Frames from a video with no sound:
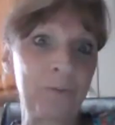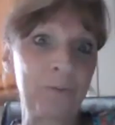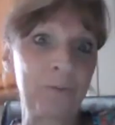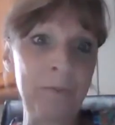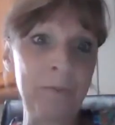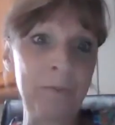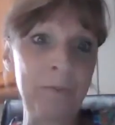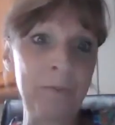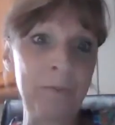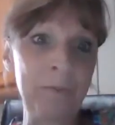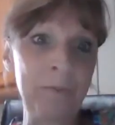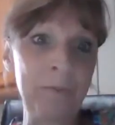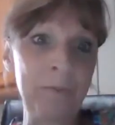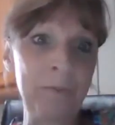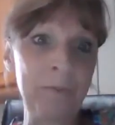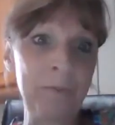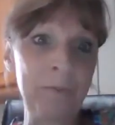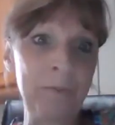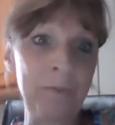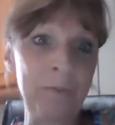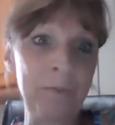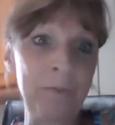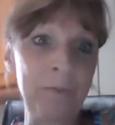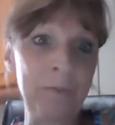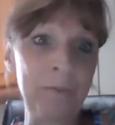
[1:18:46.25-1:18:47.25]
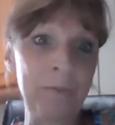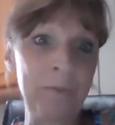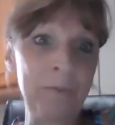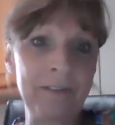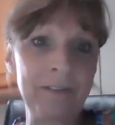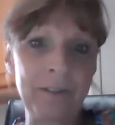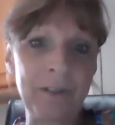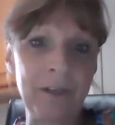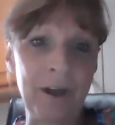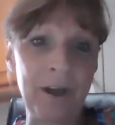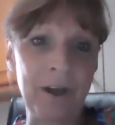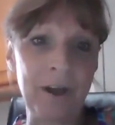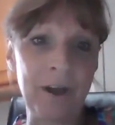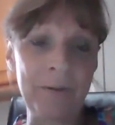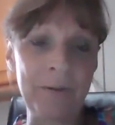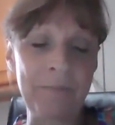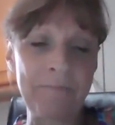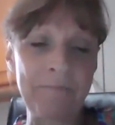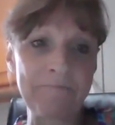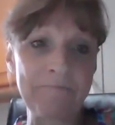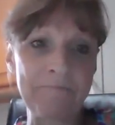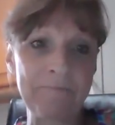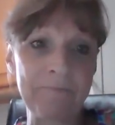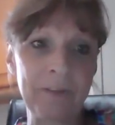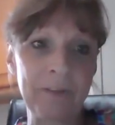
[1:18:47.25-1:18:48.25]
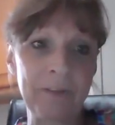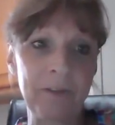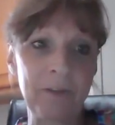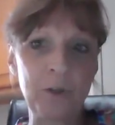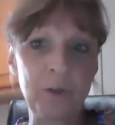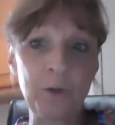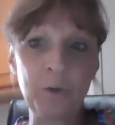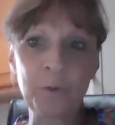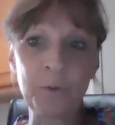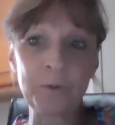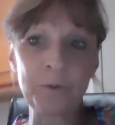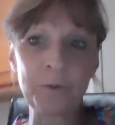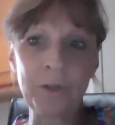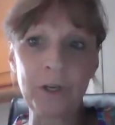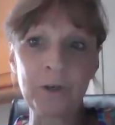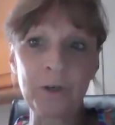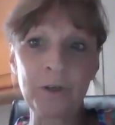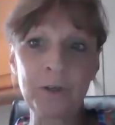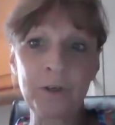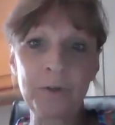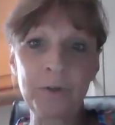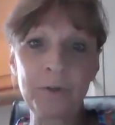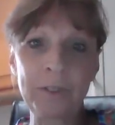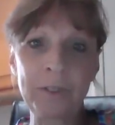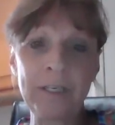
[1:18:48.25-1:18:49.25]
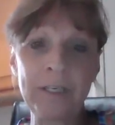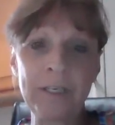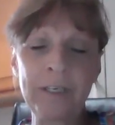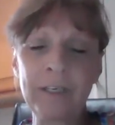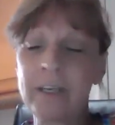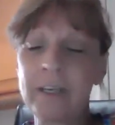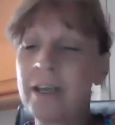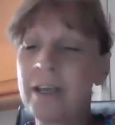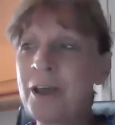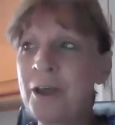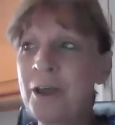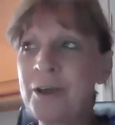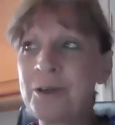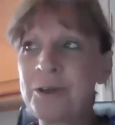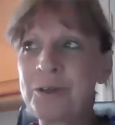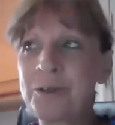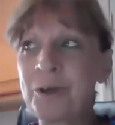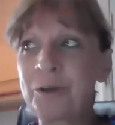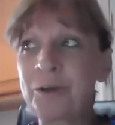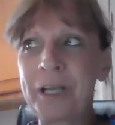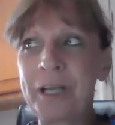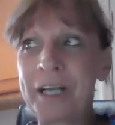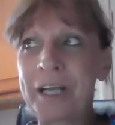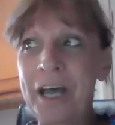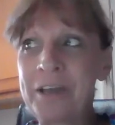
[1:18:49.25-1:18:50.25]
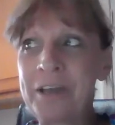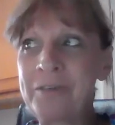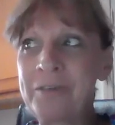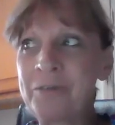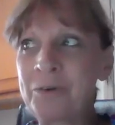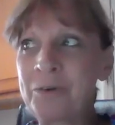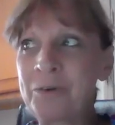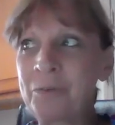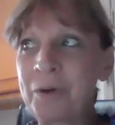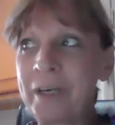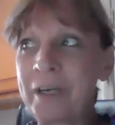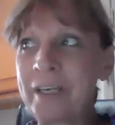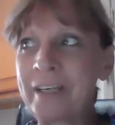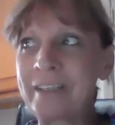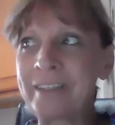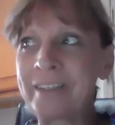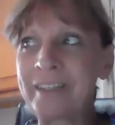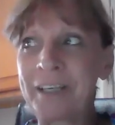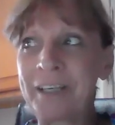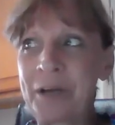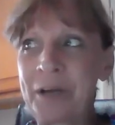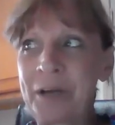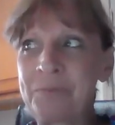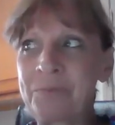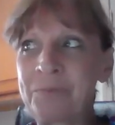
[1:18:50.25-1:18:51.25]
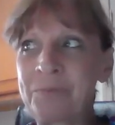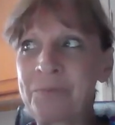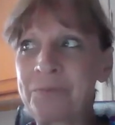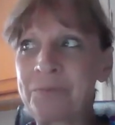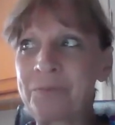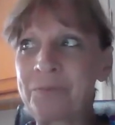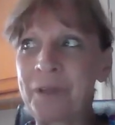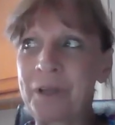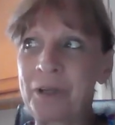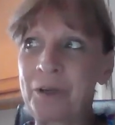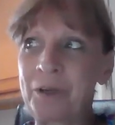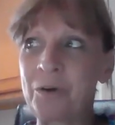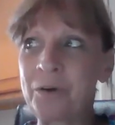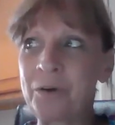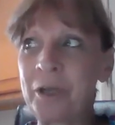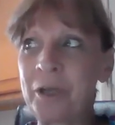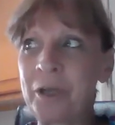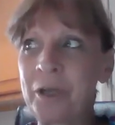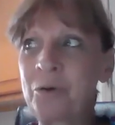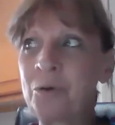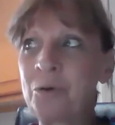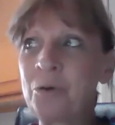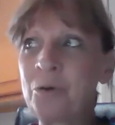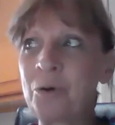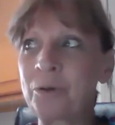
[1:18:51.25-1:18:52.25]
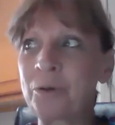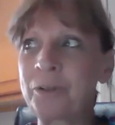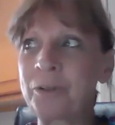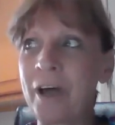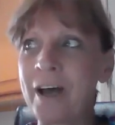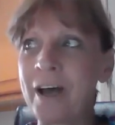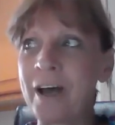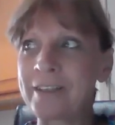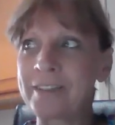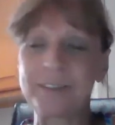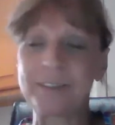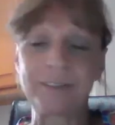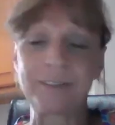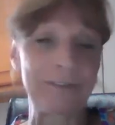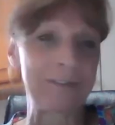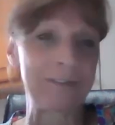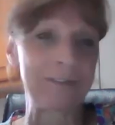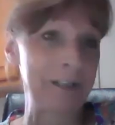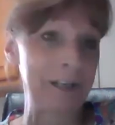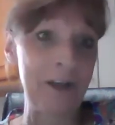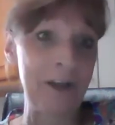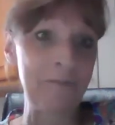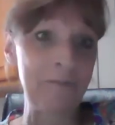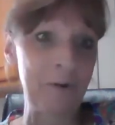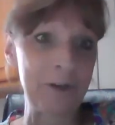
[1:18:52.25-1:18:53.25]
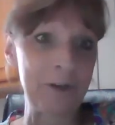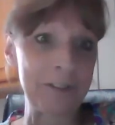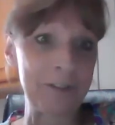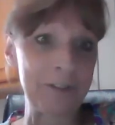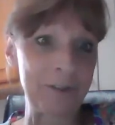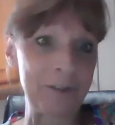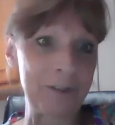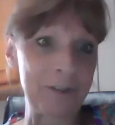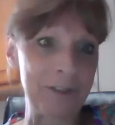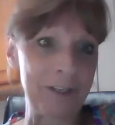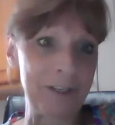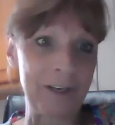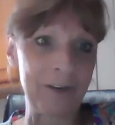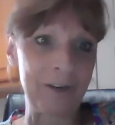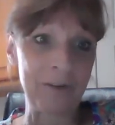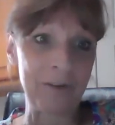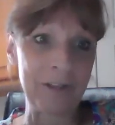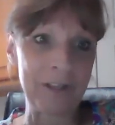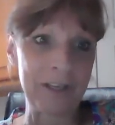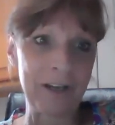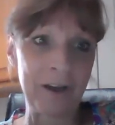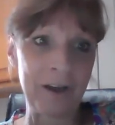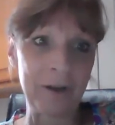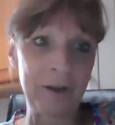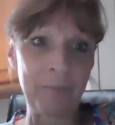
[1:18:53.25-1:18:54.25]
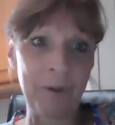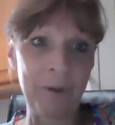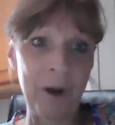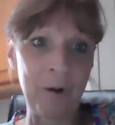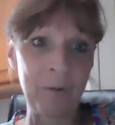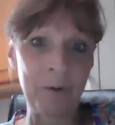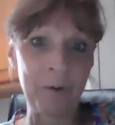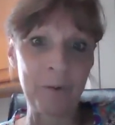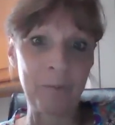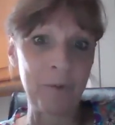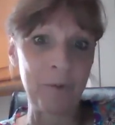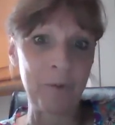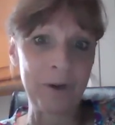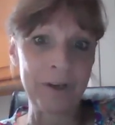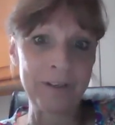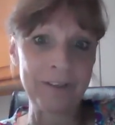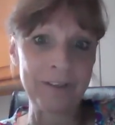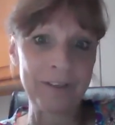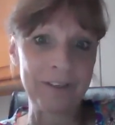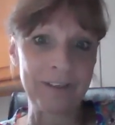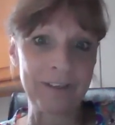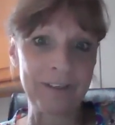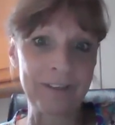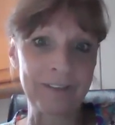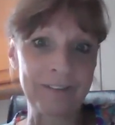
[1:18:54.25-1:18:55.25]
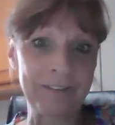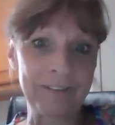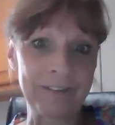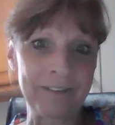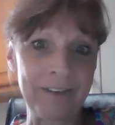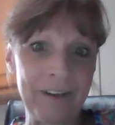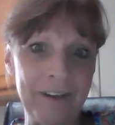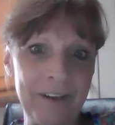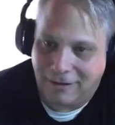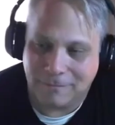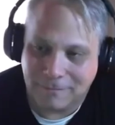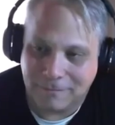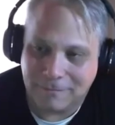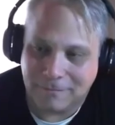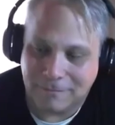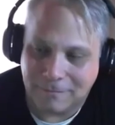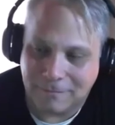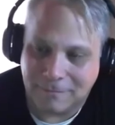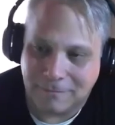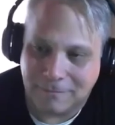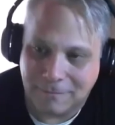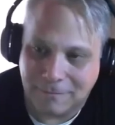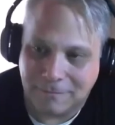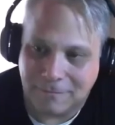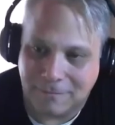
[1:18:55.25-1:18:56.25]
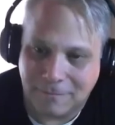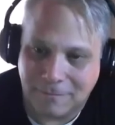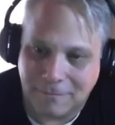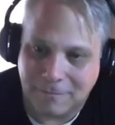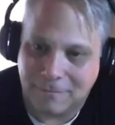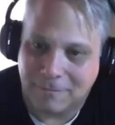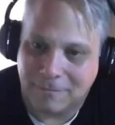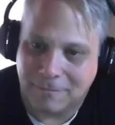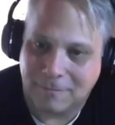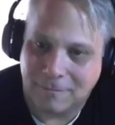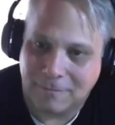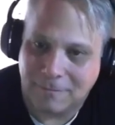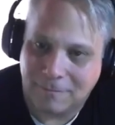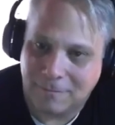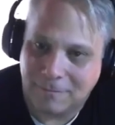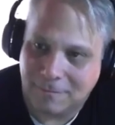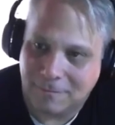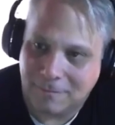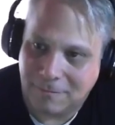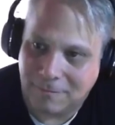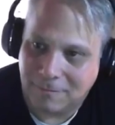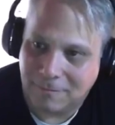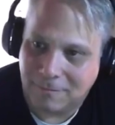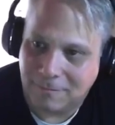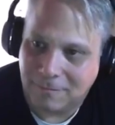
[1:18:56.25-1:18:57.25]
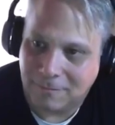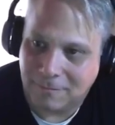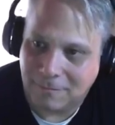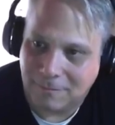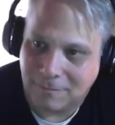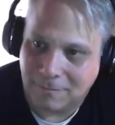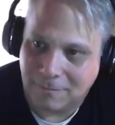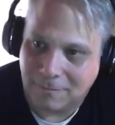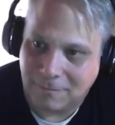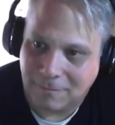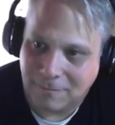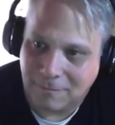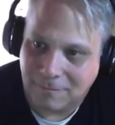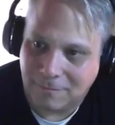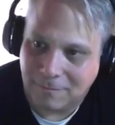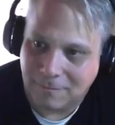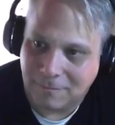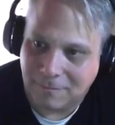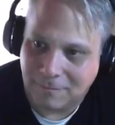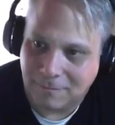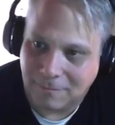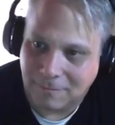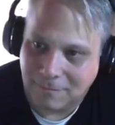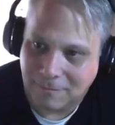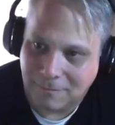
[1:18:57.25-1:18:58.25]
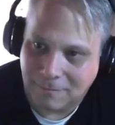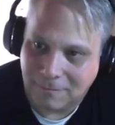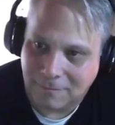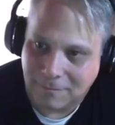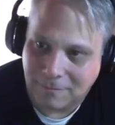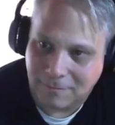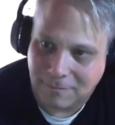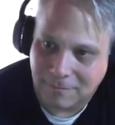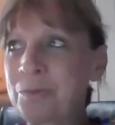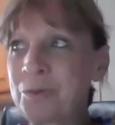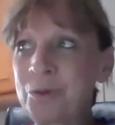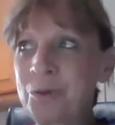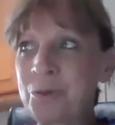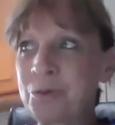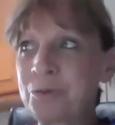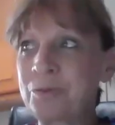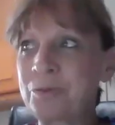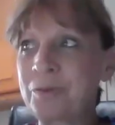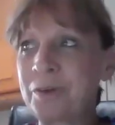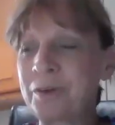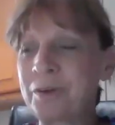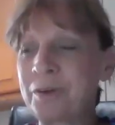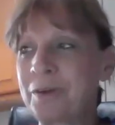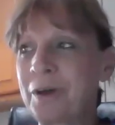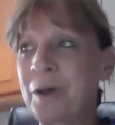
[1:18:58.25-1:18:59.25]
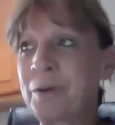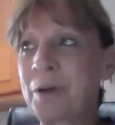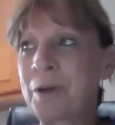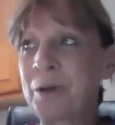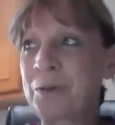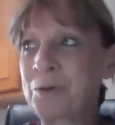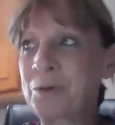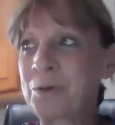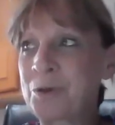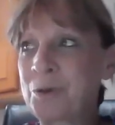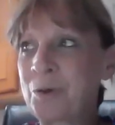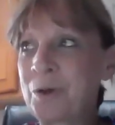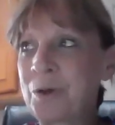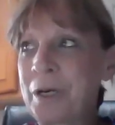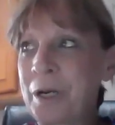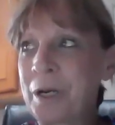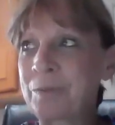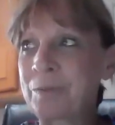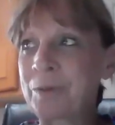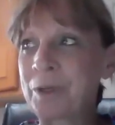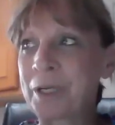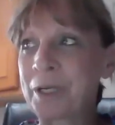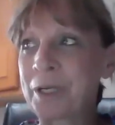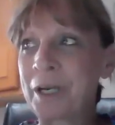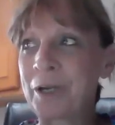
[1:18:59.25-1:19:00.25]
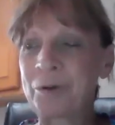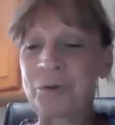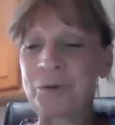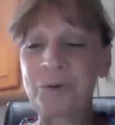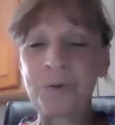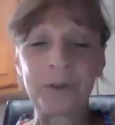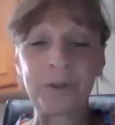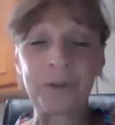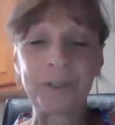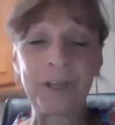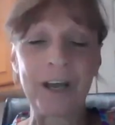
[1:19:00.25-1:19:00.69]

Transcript: to me, all these um, tools that you're using. So like I even when like I'm like okay Google Docs like I've always just done everything on PowerPoint and, mm -hmm. um, and stuff like that. So when so I'm on my other screen I'm looking at Google